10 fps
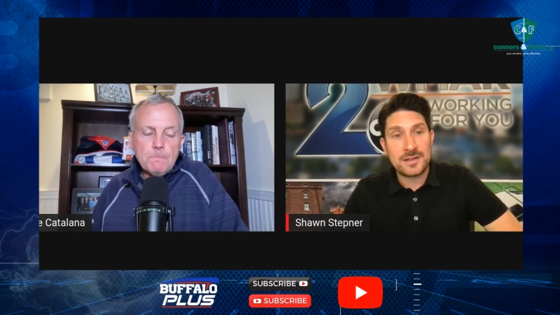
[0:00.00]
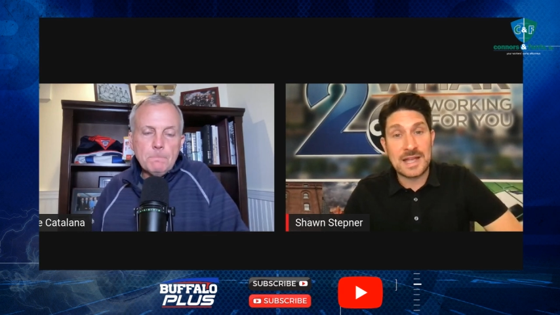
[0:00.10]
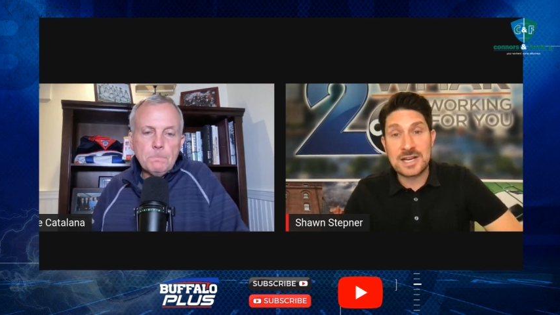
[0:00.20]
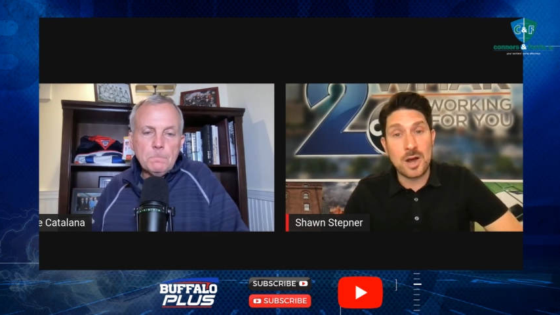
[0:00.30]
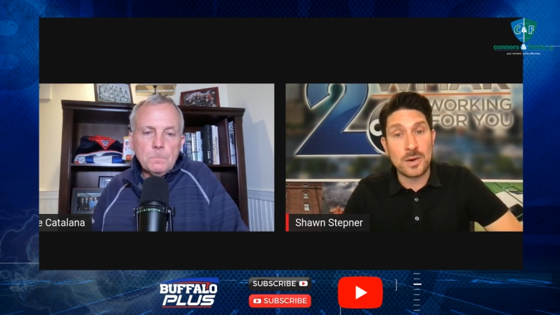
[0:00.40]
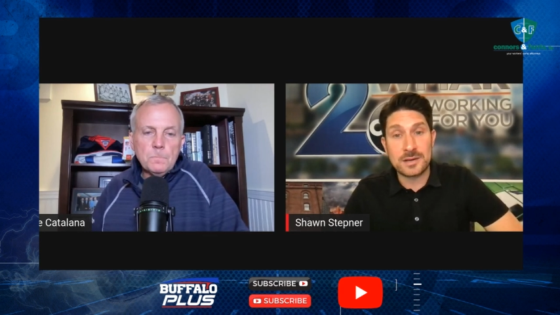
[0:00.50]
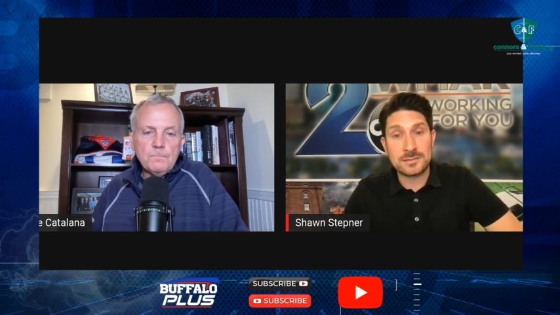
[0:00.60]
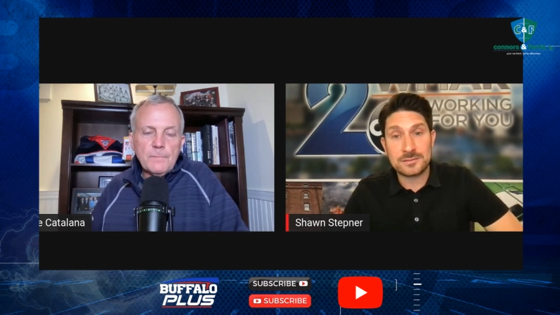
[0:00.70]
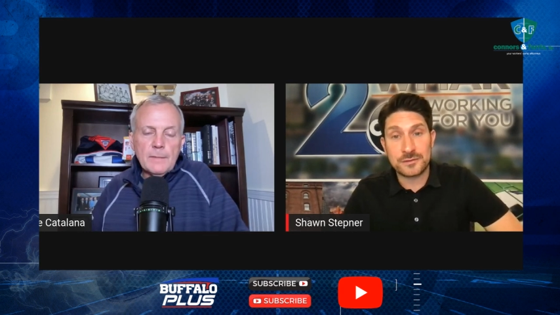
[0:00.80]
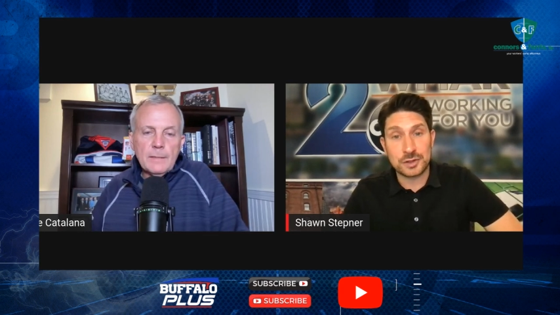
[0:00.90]
Speaker 1: They know it
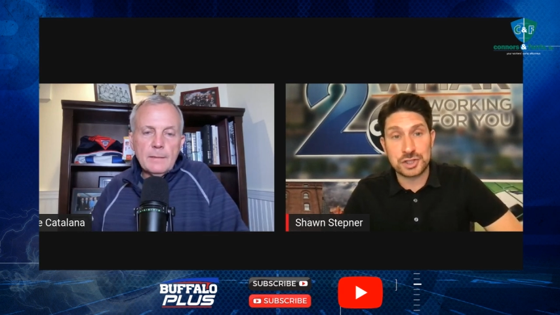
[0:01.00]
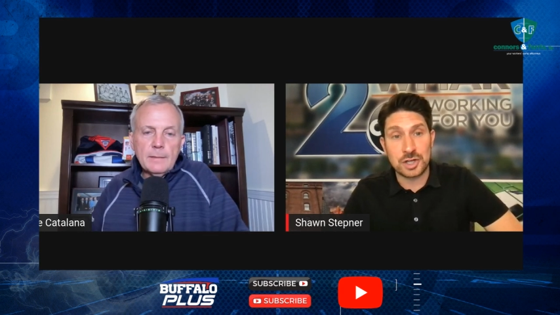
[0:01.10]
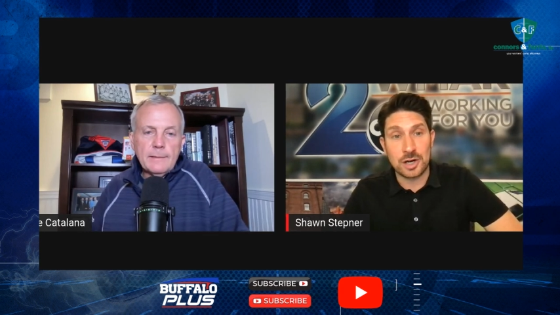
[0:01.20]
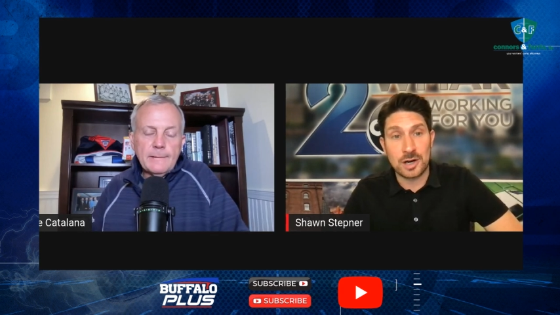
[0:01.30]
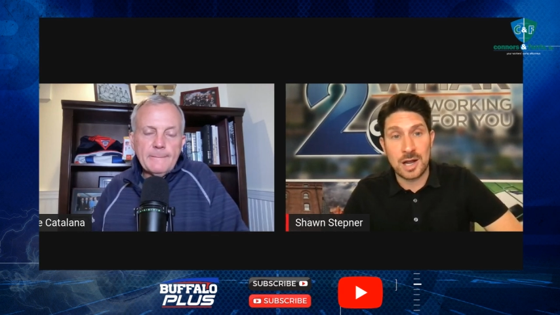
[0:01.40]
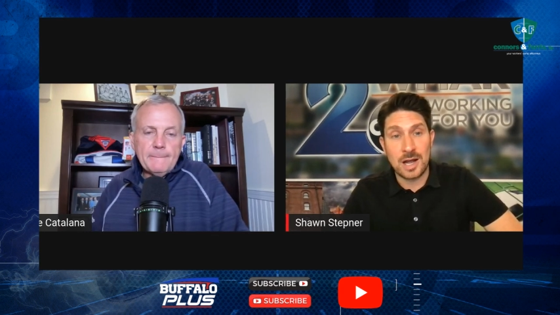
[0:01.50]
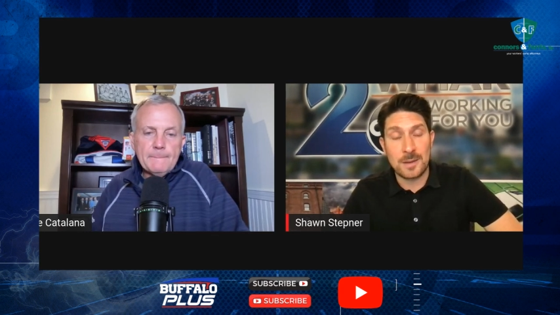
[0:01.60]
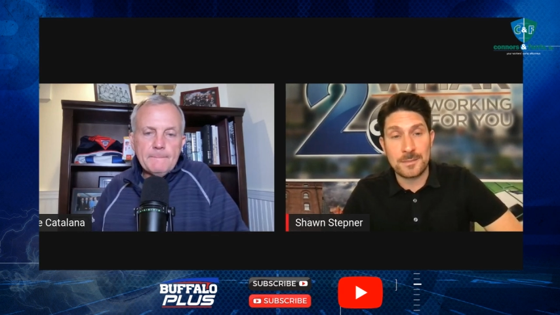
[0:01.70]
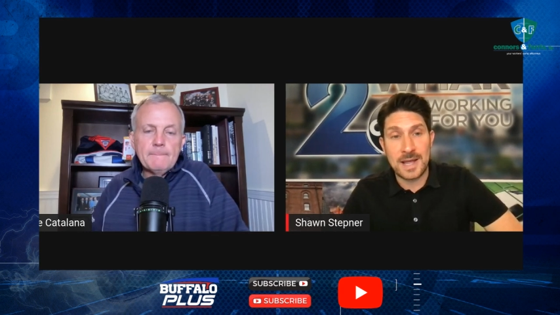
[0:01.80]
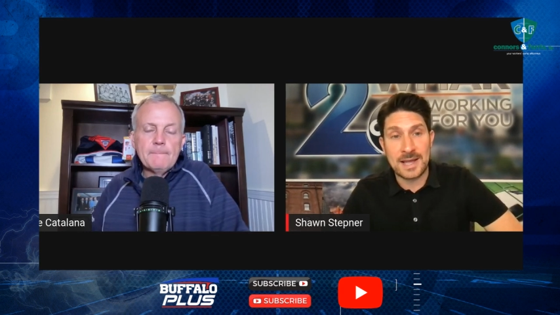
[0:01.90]
for sure.
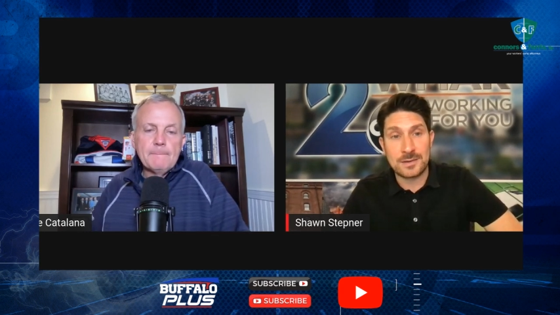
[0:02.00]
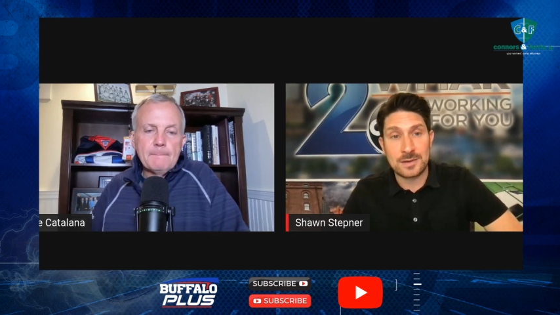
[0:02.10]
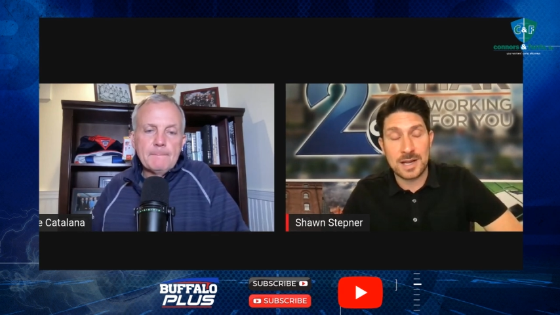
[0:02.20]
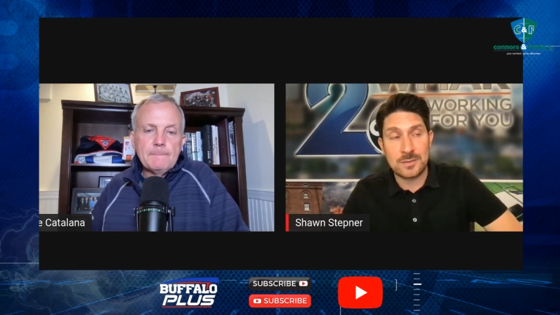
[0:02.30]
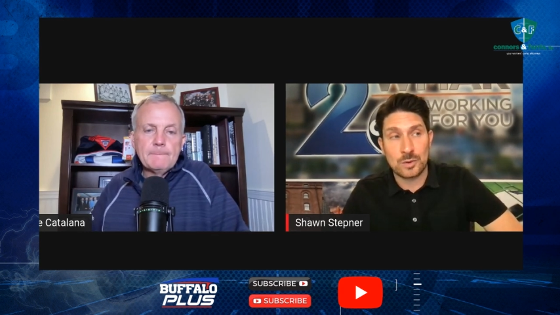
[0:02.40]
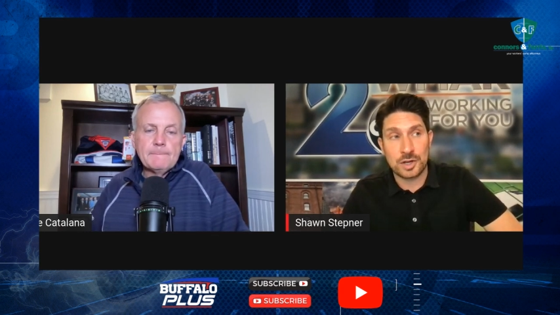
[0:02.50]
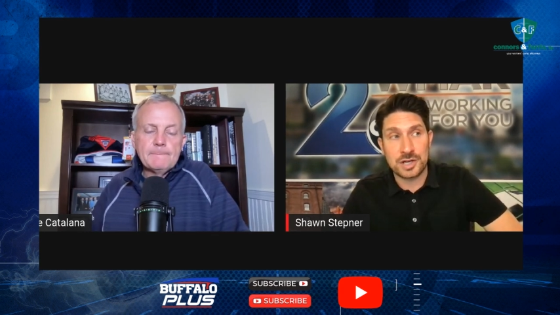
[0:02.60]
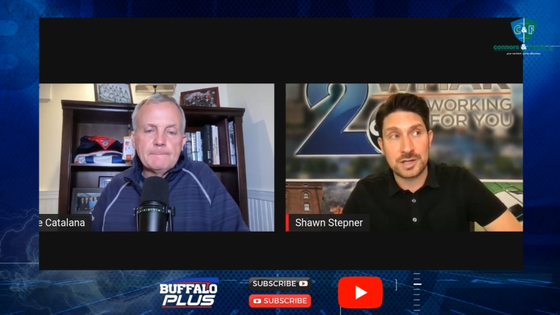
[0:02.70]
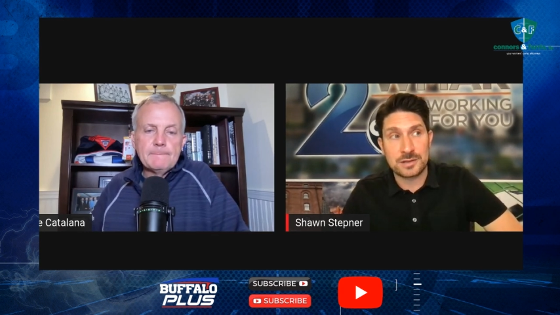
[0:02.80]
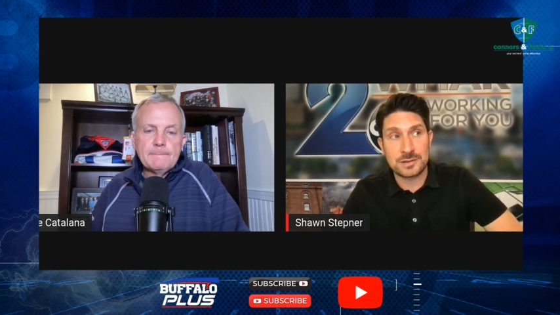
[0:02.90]
Um, and and we're
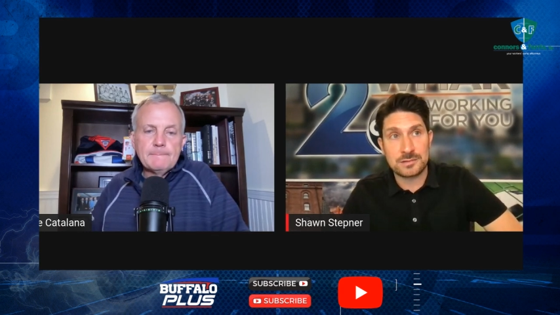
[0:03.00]
gonna